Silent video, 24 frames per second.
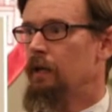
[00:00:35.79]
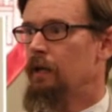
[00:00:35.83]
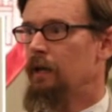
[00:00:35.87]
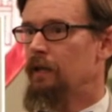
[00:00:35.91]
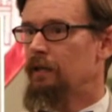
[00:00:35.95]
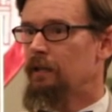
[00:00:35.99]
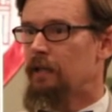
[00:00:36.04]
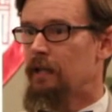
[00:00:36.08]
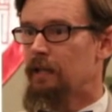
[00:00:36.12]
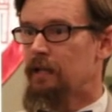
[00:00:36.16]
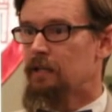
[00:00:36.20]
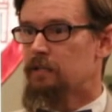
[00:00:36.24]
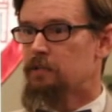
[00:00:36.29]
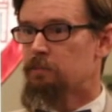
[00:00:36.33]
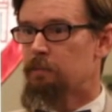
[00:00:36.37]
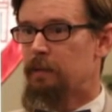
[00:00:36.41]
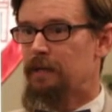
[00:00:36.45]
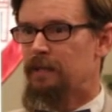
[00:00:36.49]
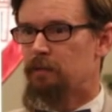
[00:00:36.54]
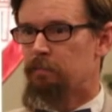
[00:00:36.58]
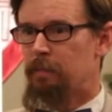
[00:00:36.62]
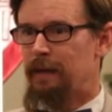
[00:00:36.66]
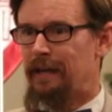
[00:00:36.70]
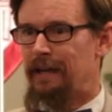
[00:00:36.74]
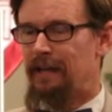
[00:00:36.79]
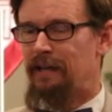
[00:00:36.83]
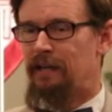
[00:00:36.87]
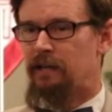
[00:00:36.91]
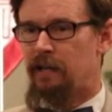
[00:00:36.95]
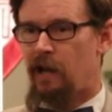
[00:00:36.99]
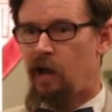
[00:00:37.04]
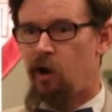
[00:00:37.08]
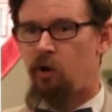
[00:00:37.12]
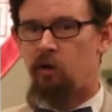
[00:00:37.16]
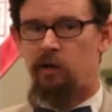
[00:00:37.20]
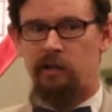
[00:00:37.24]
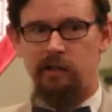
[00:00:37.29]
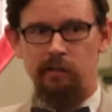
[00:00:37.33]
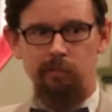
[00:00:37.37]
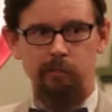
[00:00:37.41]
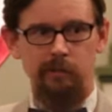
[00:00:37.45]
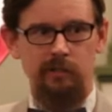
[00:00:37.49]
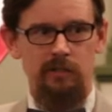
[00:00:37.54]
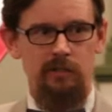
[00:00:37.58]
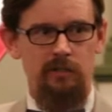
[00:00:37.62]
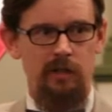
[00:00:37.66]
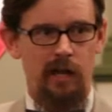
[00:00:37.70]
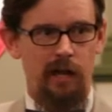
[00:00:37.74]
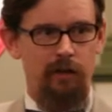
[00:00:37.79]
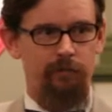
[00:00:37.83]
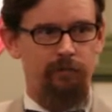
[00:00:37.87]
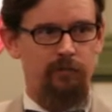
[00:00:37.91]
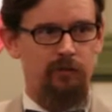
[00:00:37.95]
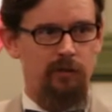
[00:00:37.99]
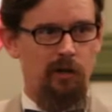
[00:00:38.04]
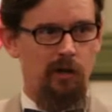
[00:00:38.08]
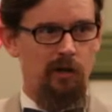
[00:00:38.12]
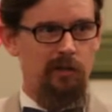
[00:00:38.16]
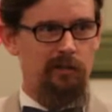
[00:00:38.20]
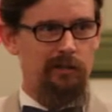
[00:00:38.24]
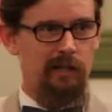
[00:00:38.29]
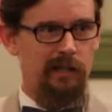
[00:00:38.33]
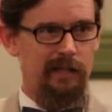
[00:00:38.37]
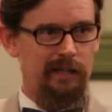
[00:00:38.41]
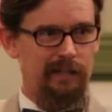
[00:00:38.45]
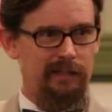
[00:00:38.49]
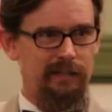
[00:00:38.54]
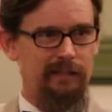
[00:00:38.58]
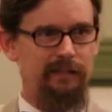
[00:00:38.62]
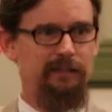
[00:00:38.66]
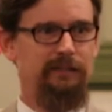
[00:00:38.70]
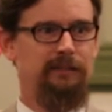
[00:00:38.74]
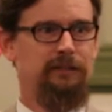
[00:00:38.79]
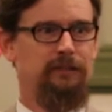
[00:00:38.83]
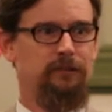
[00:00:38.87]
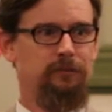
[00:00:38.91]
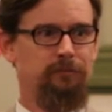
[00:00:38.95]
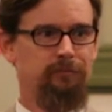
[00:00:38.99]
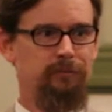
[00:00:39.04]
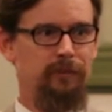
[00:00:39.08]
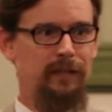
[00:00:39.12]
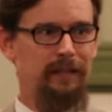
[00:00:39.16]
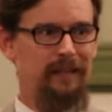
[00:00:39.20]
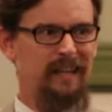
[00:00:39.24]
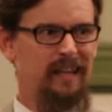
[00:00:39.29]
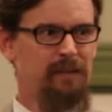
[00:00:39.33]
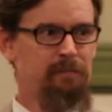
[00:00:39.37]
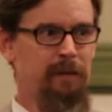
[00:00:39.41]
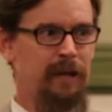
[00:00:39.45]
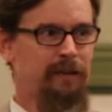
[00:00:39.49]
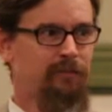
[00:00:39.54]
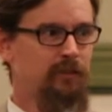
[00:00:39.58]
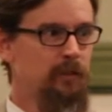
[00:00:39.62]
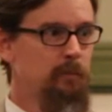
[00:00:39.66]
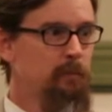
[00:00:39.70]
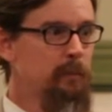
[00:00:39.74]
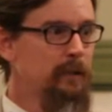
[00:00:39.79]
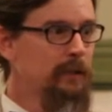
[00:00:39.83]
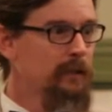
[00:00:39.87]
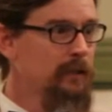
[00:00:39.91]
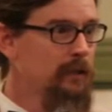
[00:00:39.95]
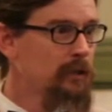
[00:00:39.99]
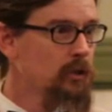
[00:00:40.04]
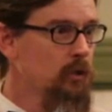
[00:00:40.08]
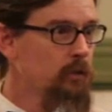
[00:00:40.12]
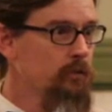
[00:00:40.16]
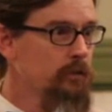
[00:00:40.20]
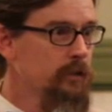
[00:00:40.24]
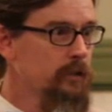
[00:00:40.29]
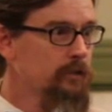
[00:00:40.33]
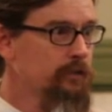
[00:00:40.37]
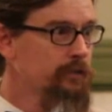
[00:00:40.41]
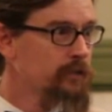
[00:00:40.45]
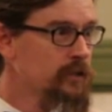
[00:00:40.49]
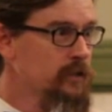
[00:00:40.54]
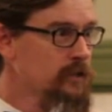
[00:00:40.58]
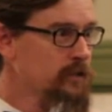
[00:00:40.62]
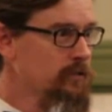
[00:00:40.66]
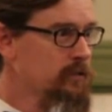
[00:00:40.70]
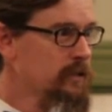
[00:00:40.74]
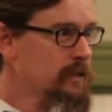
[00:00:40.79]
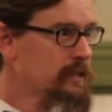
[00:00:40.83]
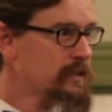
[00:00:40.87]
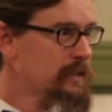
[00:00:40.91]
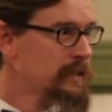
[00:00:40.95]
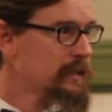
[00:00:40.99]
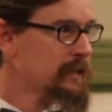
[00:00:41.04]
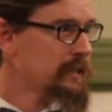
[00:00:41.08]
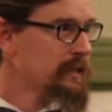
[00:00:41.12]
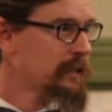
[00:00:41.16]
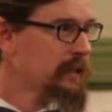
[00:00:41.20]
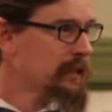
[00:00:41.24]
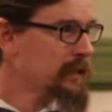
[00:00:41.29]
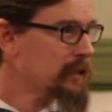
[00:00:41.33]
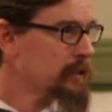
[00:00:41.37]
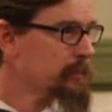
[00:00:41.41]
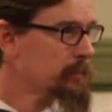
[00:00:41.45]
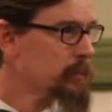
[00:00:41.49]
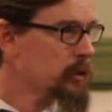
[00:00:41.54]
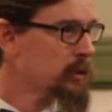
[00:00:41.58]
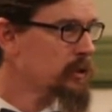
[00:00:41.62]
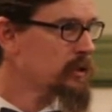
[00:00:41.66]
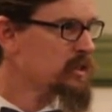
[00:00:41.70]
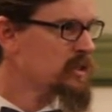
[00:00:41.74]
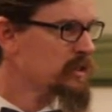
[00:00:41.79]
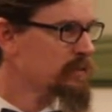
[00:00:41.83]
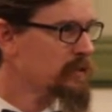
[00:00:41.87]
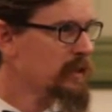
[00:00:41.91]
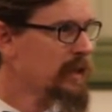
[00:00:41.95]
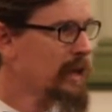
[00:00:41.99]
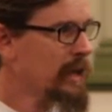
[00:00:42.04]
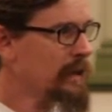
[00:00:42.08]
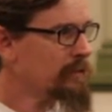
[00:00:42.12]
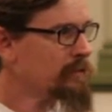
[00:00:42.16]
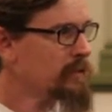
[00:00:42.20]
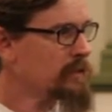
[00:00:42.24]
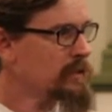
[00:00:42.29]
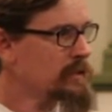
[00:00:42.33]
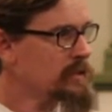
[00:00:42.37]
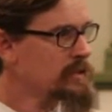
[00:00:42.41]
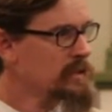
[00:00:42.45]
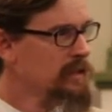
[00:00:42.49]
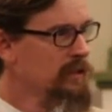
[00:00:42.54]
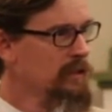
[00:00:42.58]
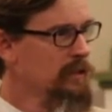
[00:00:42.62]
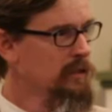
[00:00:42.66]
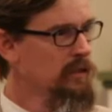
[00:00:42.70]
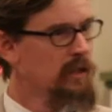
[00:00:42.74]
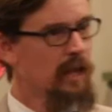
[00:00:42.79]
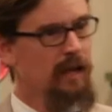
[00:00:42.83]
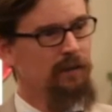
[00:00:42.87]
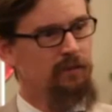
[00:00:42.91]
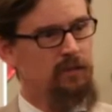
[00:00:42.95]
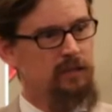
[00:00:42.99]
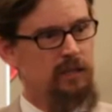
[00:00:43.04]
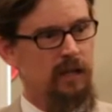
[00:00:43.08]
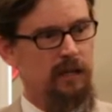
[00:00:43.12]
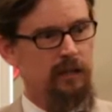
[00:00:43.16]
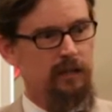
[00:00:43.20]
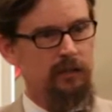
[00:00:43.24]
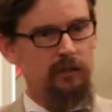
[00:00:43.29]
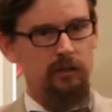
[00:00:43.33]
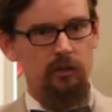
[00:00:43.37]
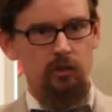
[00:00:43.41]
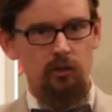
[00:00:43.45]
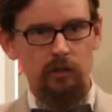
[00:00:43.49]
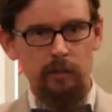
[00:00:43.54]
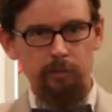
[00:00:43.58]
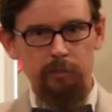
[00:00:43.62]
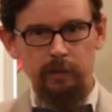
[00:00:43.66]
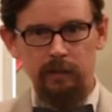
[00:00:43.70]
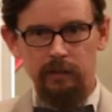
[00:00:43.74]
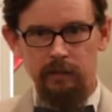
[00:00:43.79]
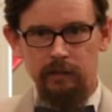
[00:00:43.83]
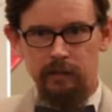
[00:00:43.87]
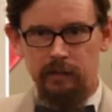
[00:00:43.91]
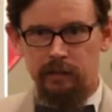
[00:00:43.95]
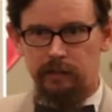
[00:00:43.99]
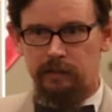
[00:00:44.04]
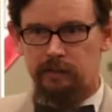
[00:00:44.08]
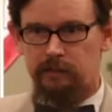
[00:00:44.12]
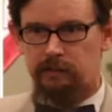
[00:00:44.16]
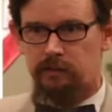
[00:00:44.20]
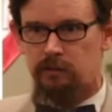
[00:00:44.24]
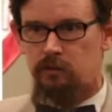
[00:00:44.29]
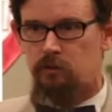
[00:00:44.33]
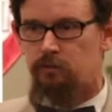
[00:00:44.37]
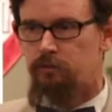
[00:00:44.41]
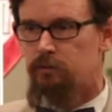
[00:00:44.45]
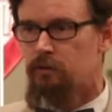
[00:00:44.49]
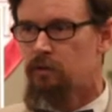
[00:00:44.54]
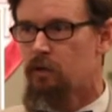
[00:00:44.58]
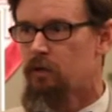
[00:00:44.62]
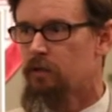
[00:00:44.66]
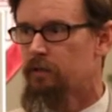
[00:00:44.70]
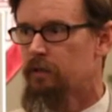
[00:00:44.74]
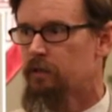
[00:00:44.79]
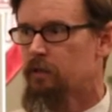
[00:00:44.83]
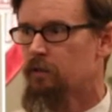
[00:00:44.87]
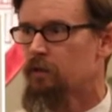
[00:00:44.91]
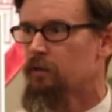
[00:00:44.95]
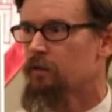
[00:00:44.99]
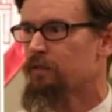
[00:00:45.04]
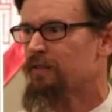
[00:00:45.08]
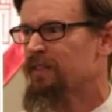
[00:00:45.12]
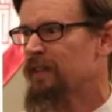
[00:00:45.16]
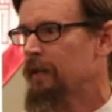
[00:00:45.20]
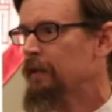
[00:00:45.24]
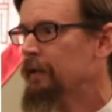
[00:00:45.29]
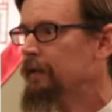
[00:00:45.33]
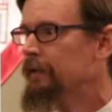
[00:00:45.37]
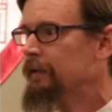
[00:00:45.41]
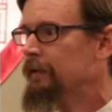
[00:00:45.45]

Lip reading: "And let us make man in our image, after our likeness. And let him have dominion over the fish of the sea and the birds of the heavens and the livestock and the creeping things and over all the earth."